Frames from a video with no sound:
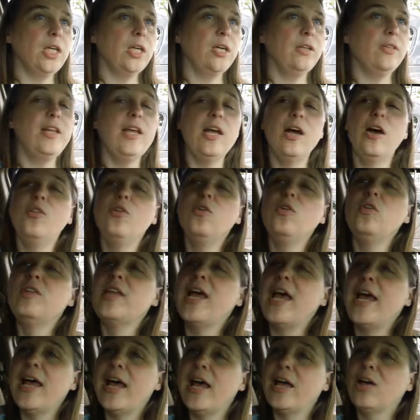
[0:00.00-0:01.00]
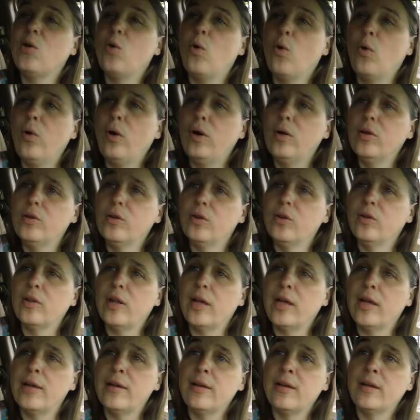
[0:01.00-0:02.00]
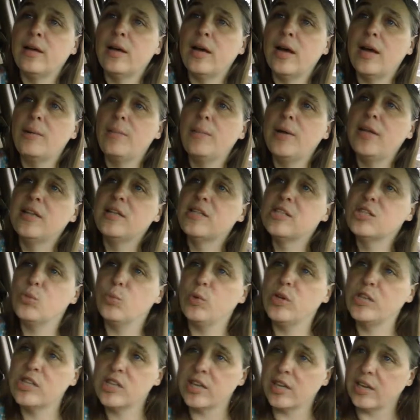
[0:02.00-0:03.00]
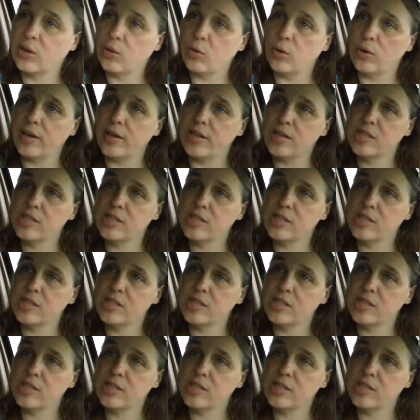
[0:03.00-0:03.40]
The other day, I called her, like, I made this whistling noise.